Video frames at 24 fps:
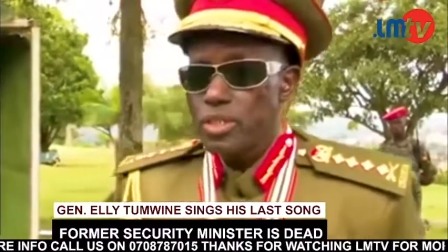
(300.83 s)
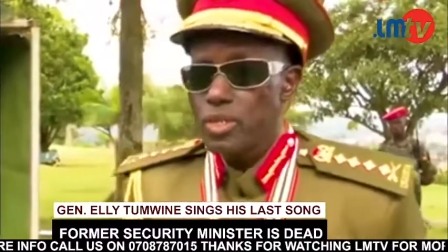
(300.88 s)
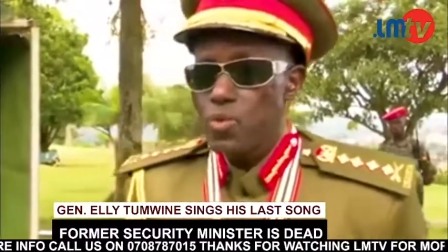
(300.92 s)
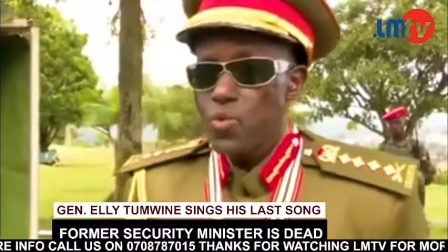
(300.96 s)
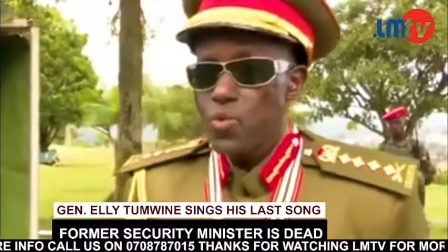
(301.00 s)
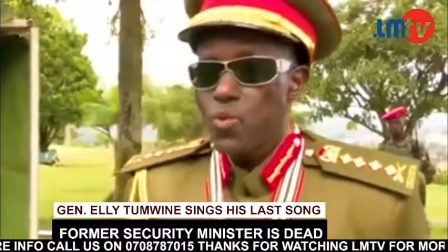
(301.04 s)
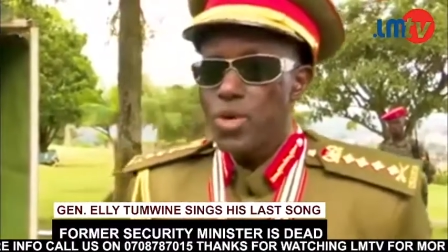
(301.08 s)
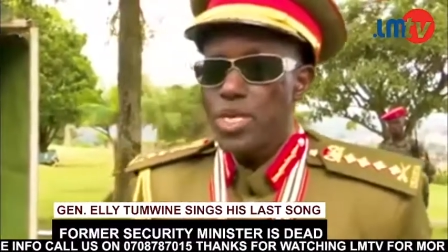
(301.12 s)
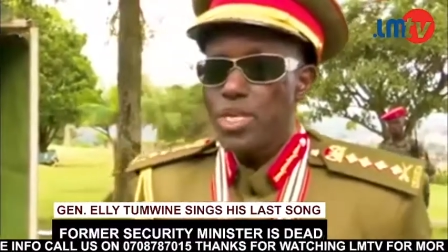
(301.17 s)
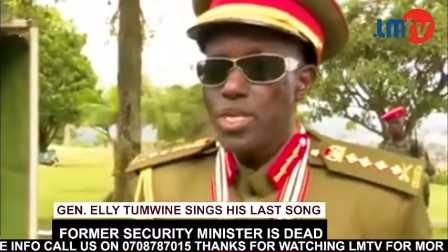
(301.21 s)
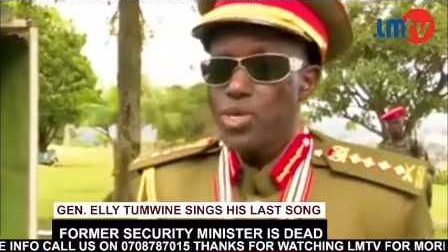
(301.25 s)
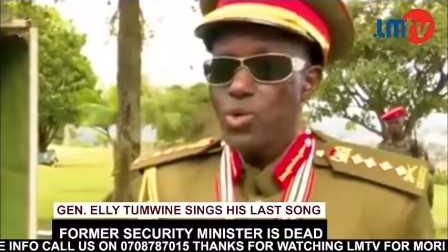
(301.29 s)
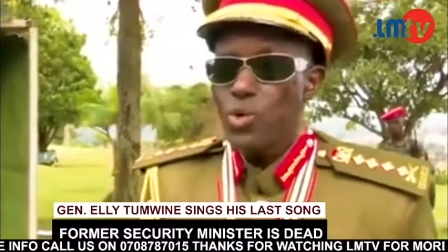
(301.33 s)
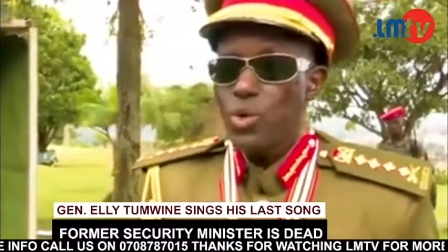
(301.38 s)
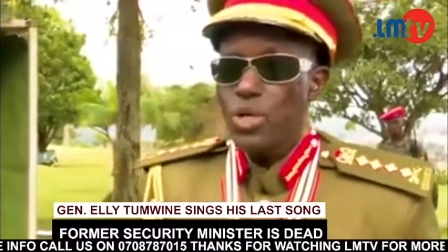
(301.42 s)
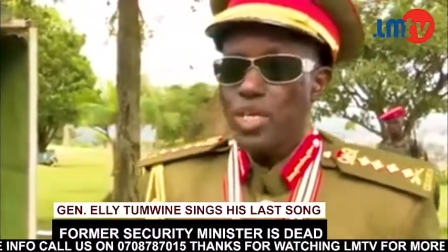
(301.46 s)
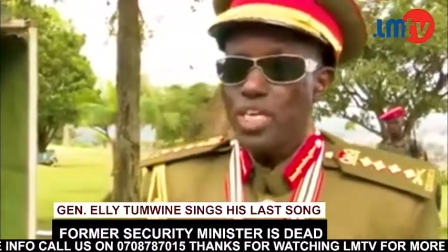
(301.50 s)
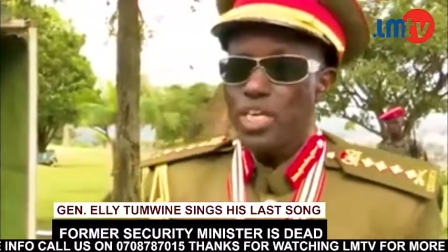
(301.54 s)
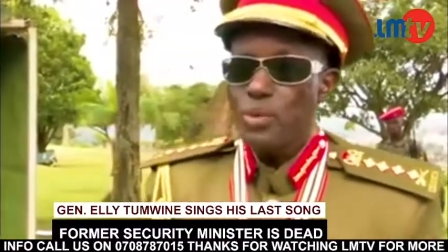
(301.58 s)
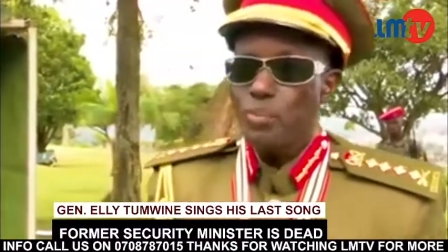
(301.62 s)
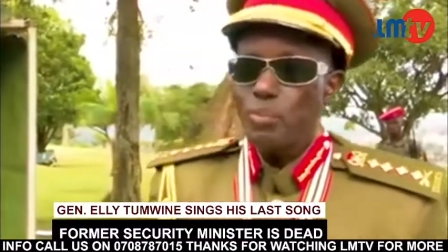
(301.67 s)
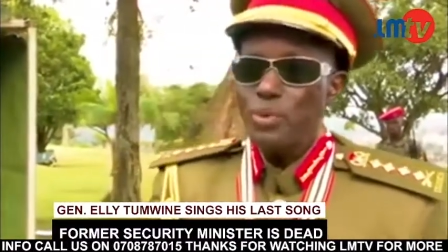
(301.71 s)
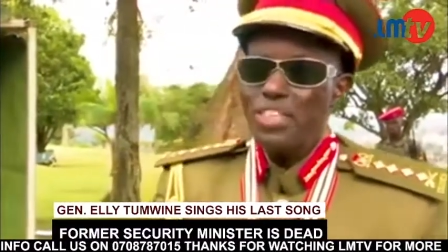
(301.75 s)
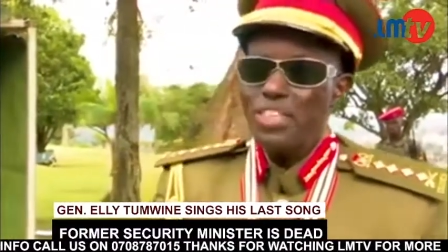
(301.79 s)
Will you
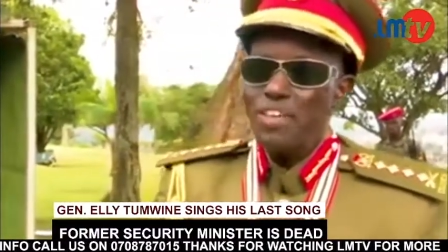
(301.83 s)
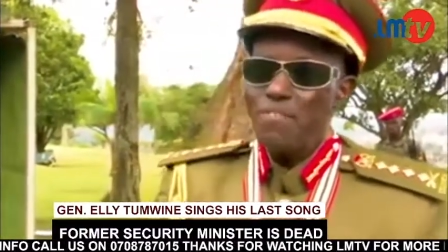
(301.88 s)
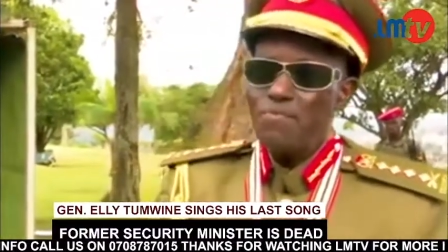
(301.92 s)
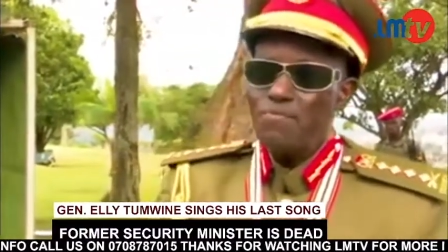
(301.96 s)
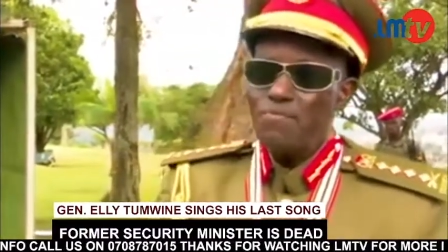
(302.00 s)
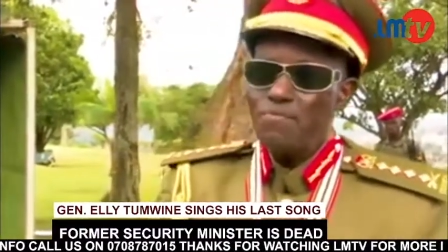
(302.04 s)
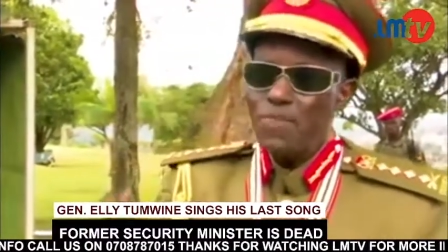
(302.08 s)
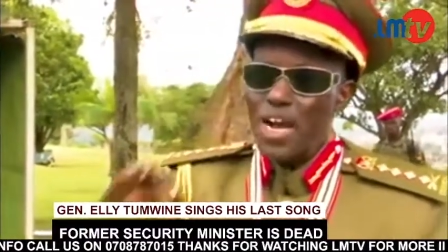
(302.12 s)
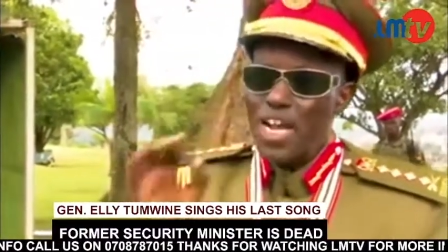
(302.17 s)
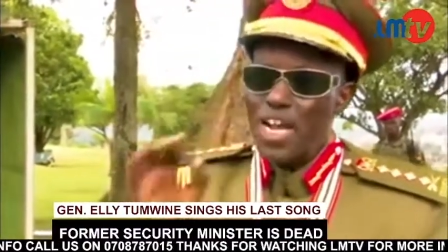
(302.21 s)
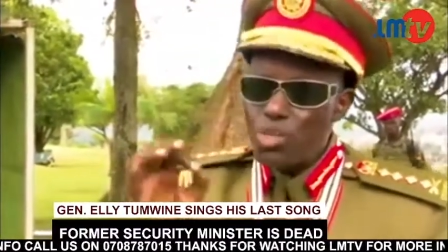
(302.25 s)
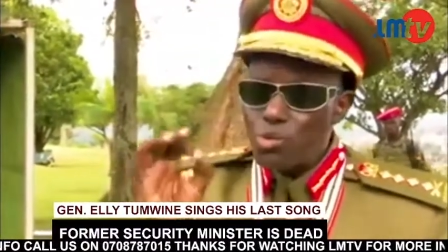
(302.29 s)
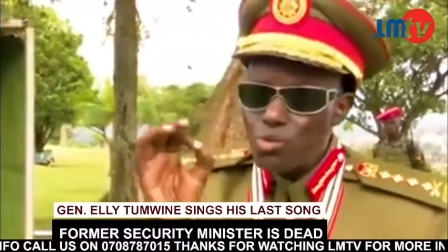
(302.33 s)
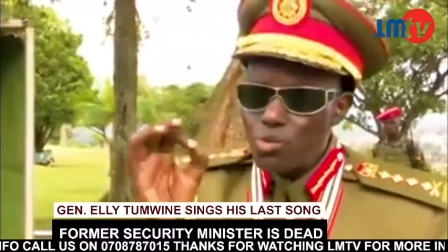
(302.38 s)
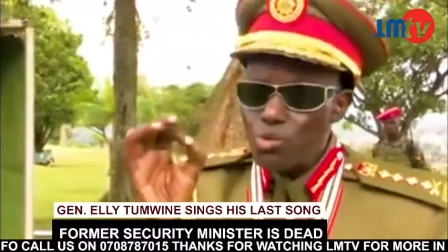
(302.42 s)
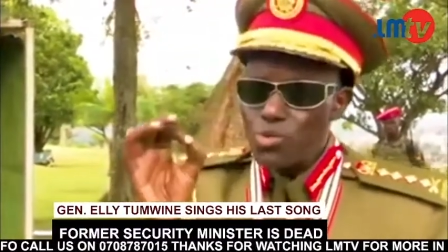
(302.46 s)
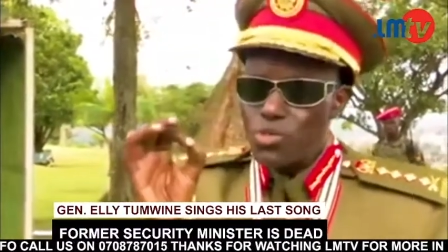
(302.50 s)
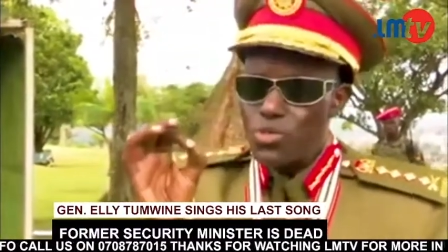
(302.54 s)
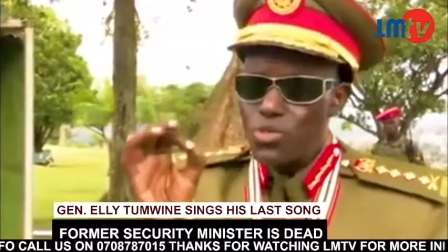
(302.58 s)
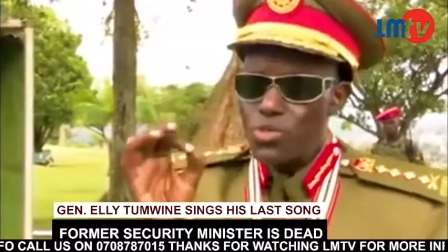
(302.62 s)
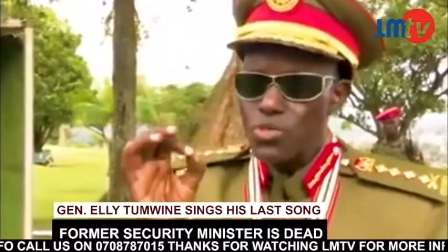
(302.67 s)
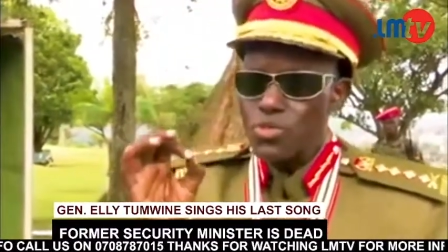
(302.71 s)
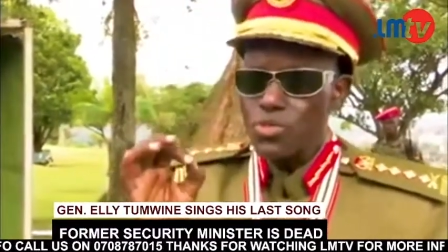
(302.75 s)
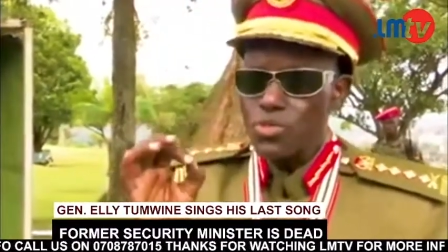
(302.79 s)
keep the
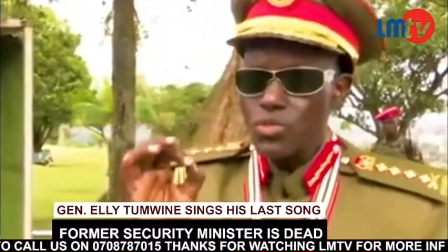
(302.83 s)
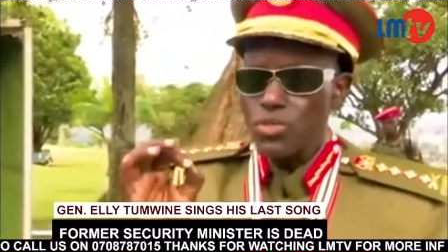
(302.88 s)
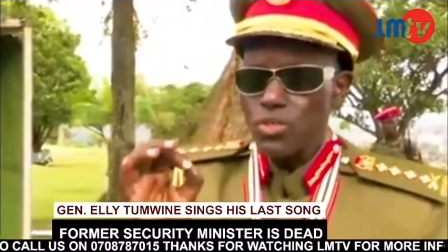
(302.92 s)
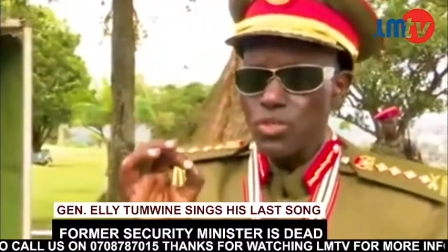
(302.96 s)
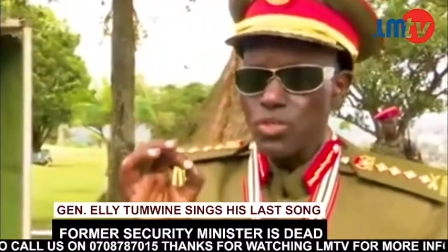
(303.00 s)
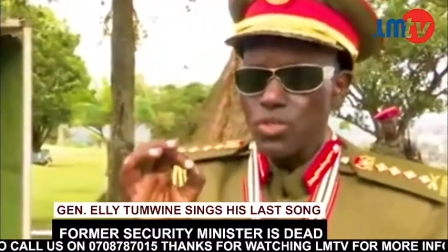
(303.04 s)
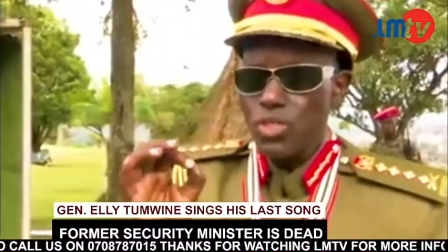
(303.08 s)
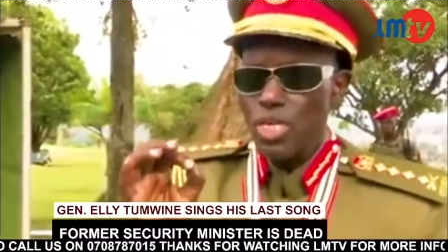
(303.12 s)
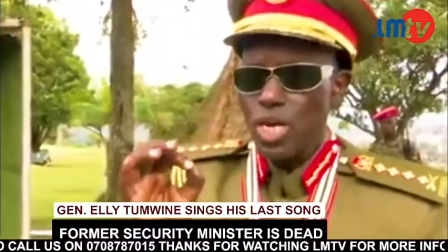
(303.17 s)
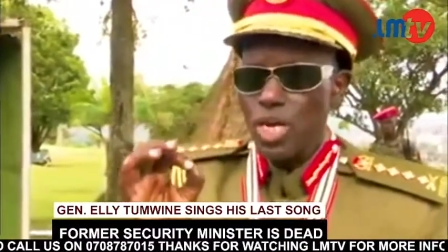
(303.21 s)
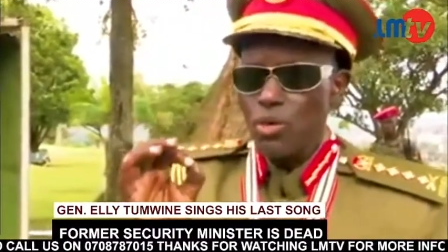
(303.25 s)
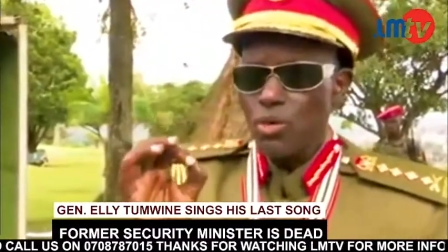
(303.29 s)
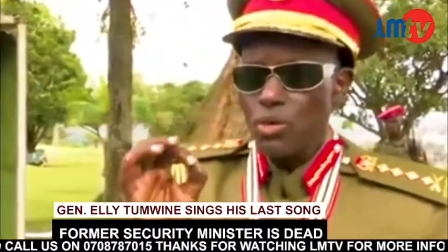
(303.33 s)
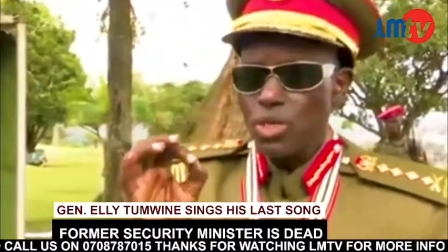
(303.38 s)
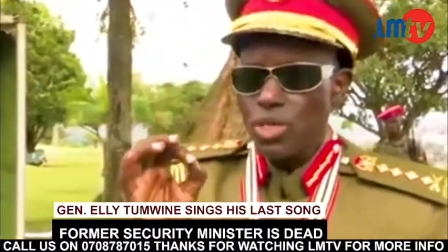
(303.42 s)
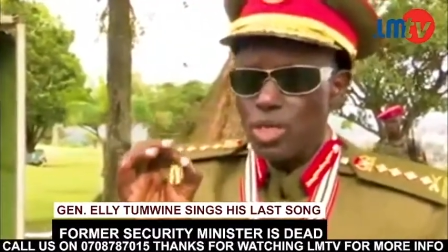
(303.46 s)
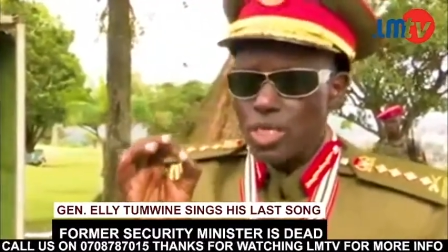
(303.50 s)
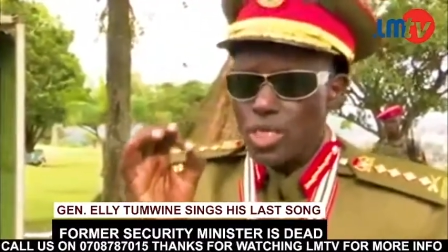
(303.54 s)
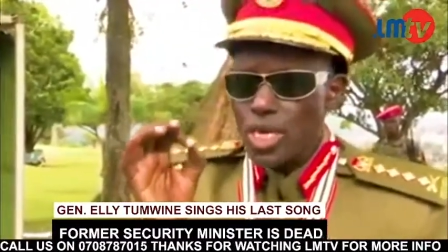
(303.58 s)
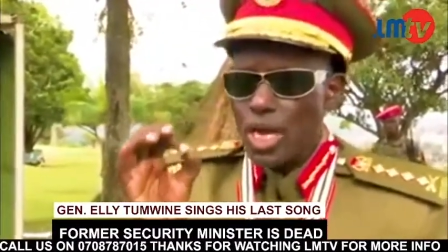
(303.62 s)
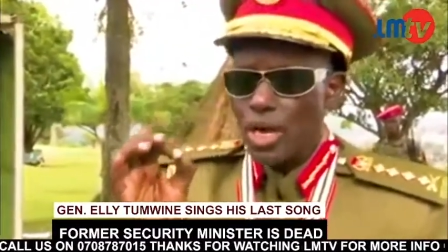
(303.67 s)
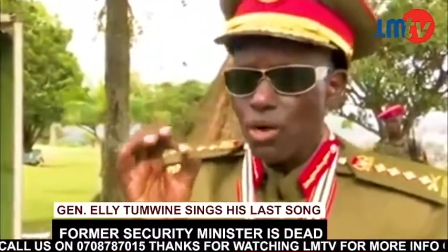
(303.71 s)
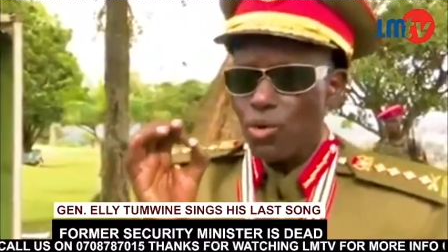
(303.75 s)
values? Now, here